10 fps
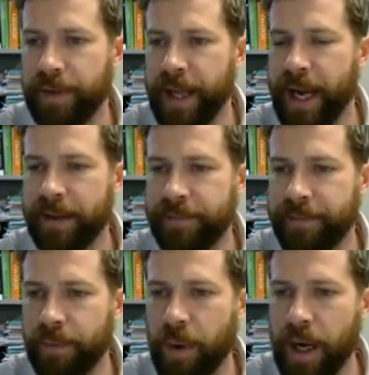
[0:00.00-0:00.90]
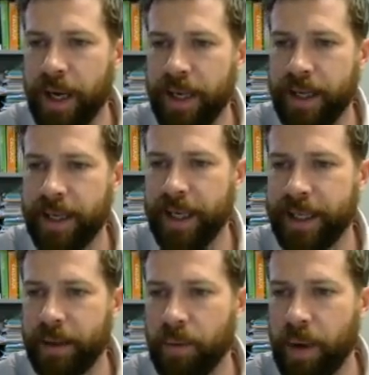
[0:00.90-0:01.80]
I'll solve that for
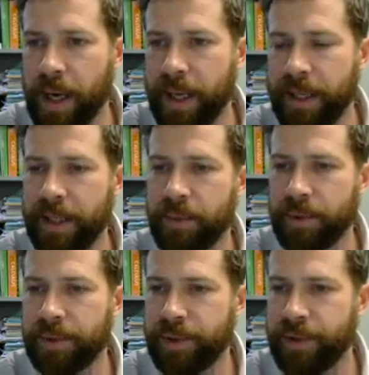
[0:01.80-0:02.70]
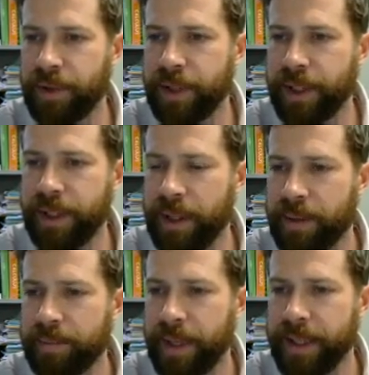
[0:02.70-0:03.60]
y, and I get y
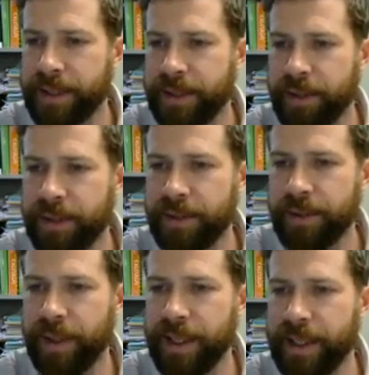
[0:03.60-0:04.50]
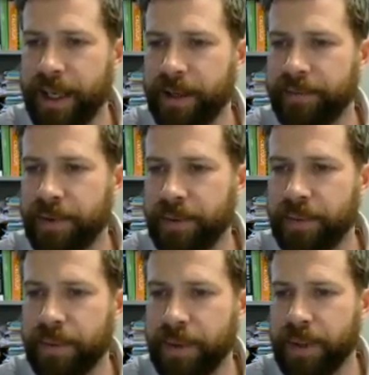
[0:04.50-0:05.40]
equals 30 minus 32,
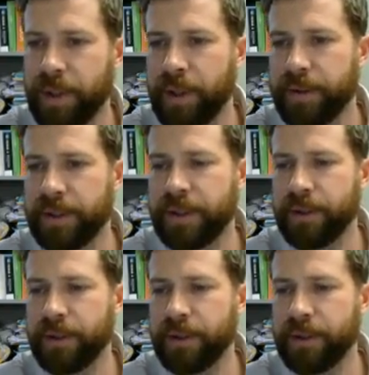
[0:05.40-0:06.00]
negative 2.